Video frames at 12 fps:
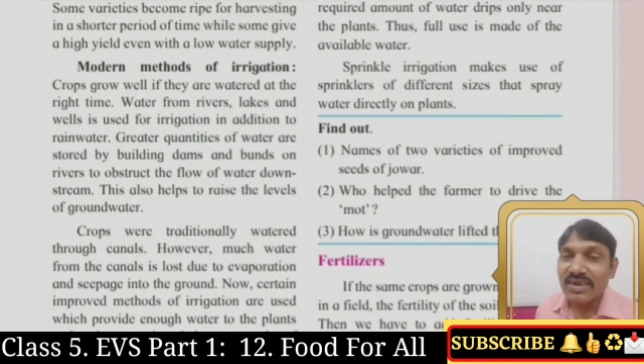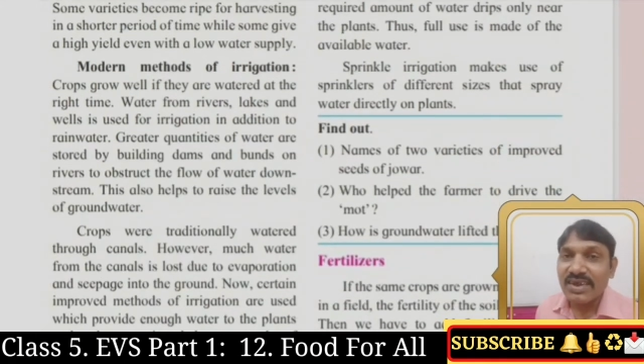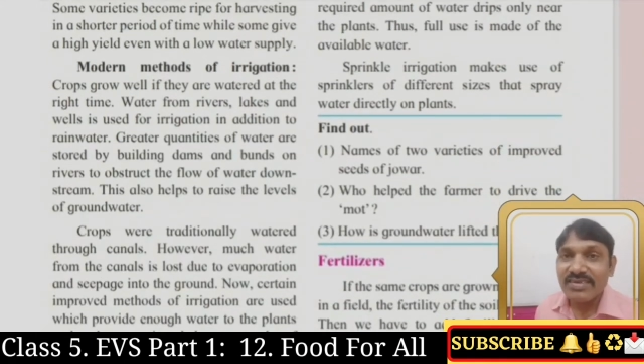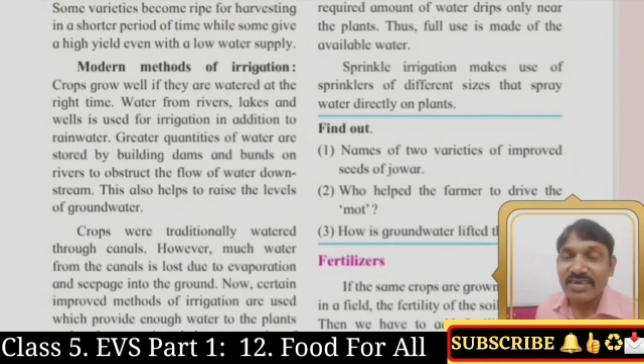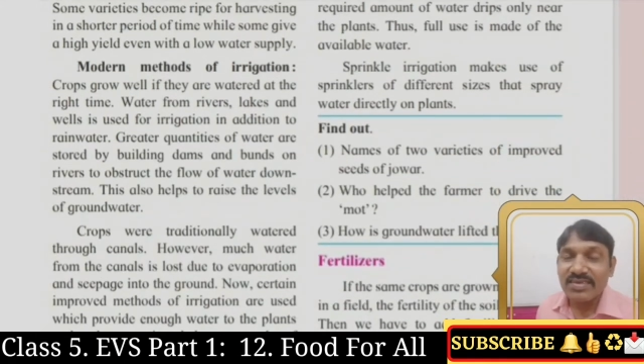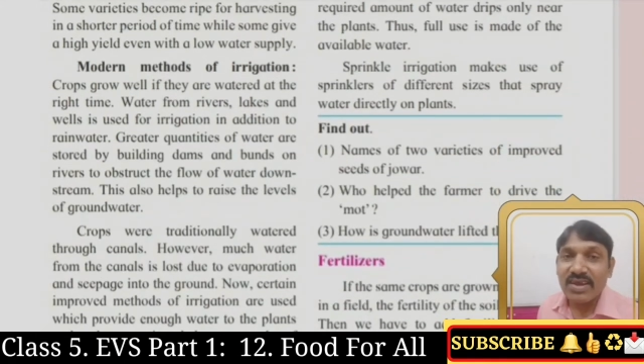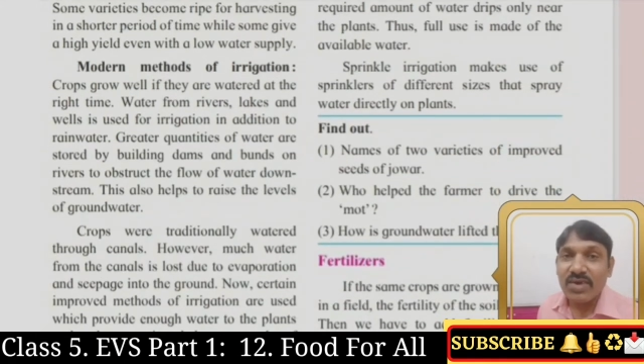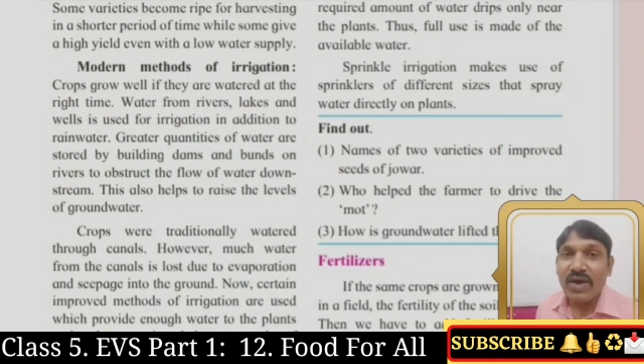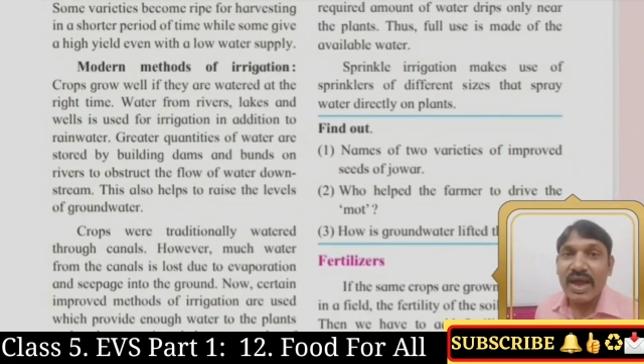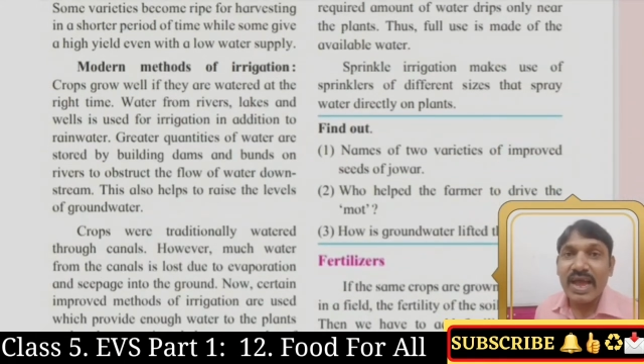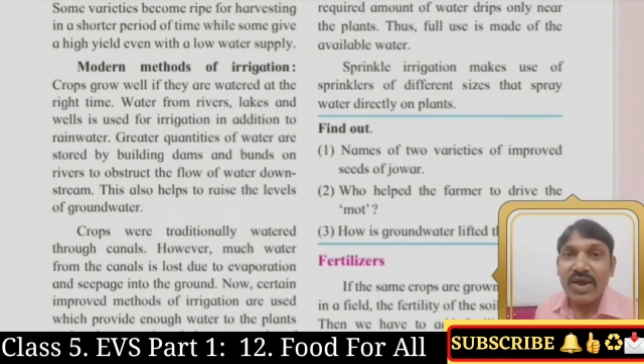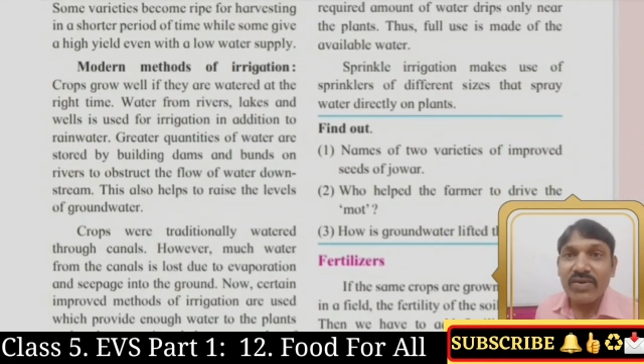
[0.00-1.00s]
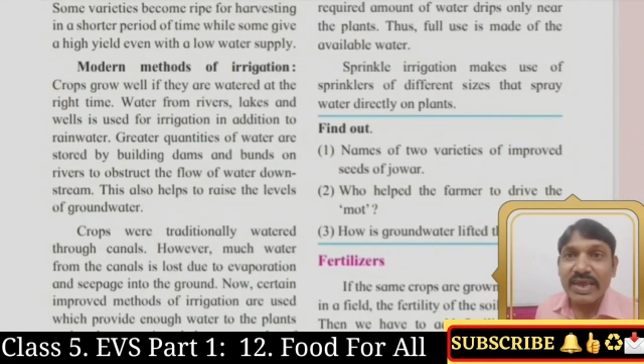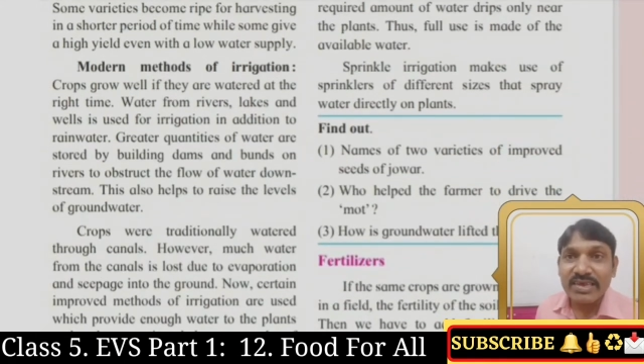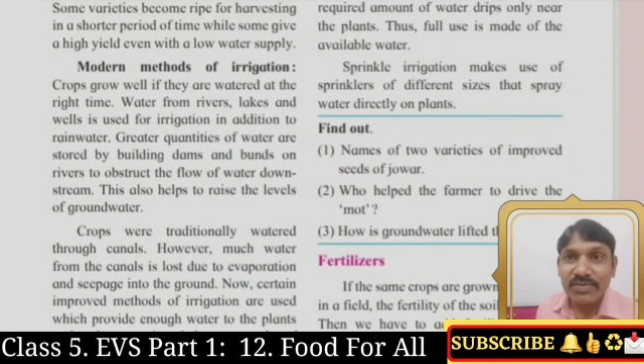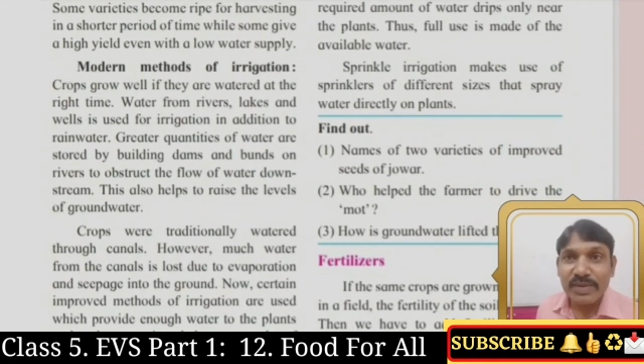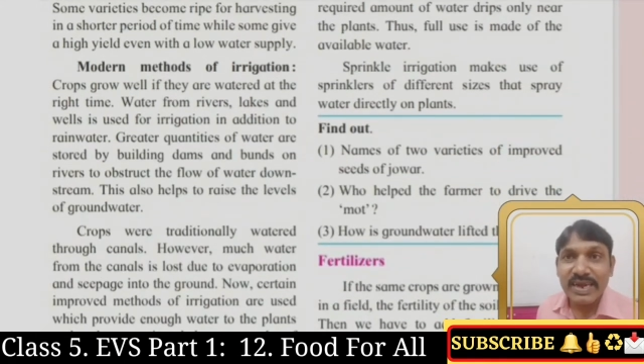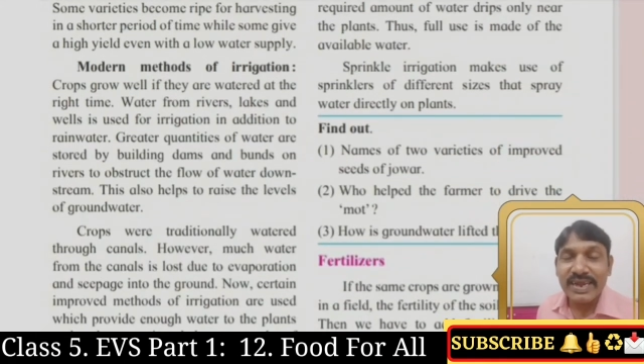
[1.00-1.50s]
Just now I have
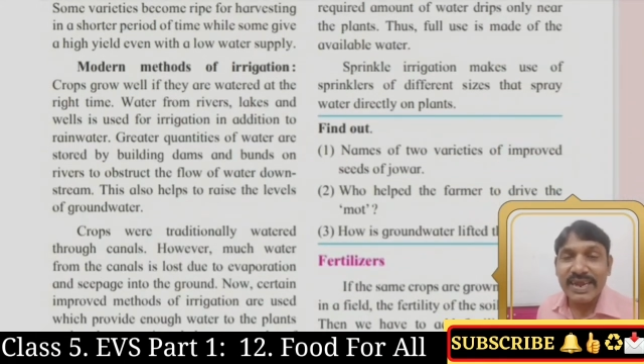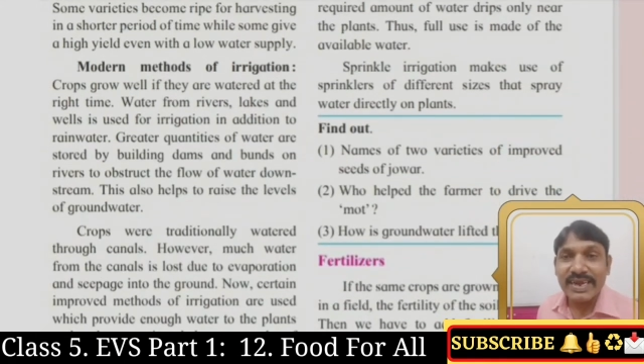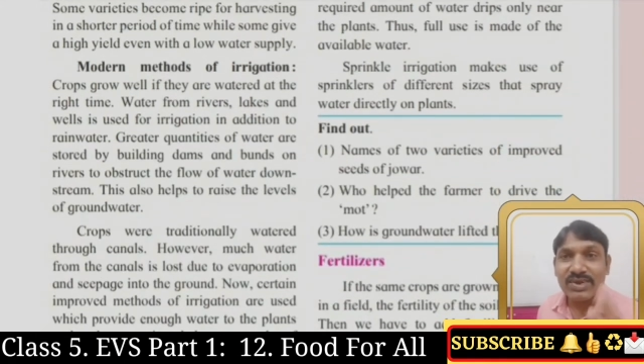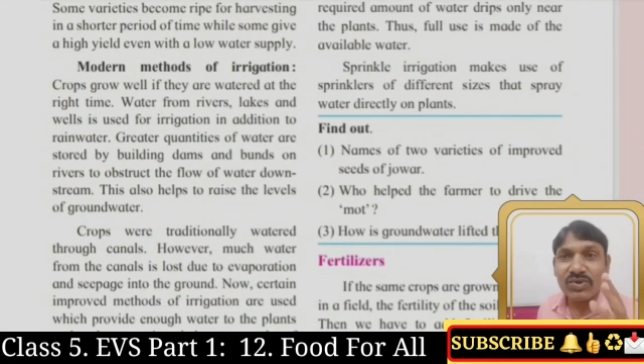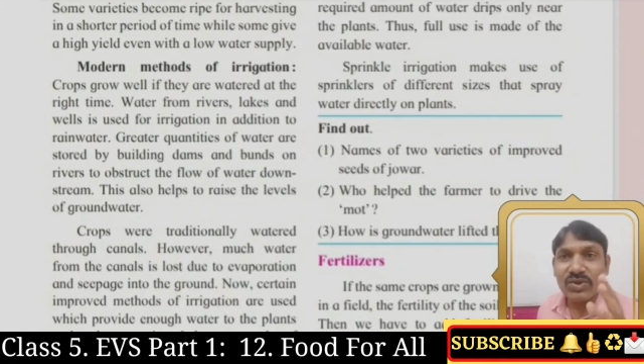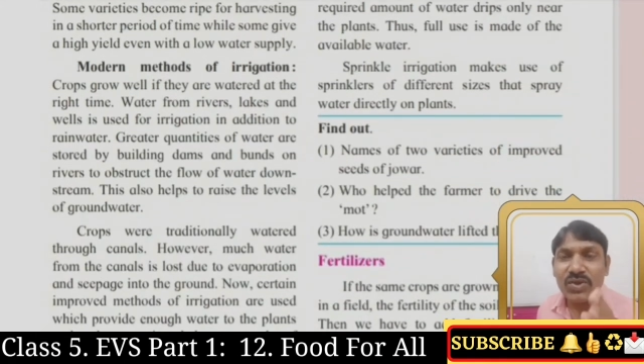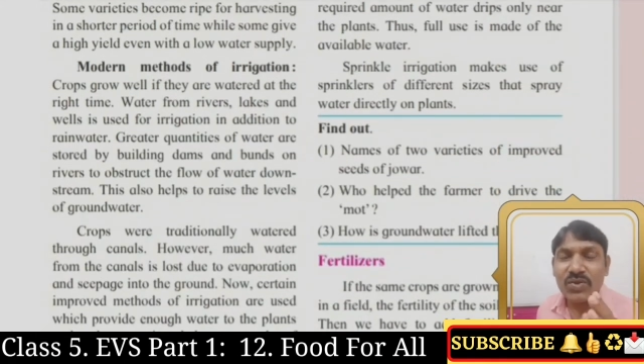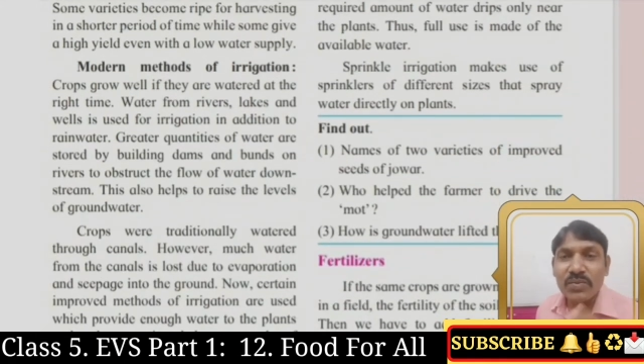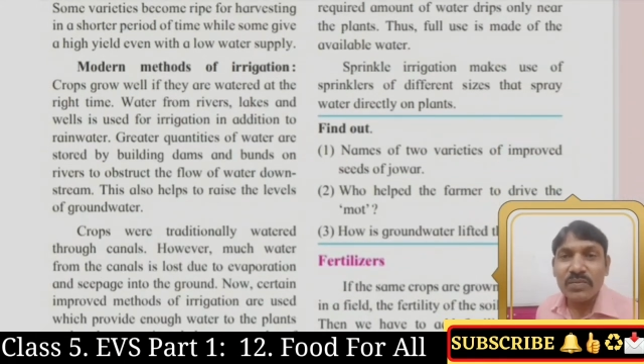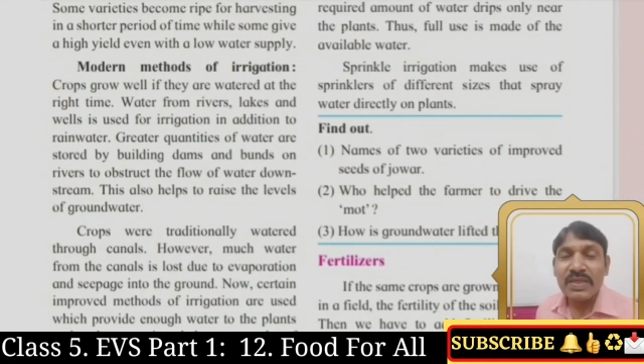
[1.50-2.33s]
explained it to you.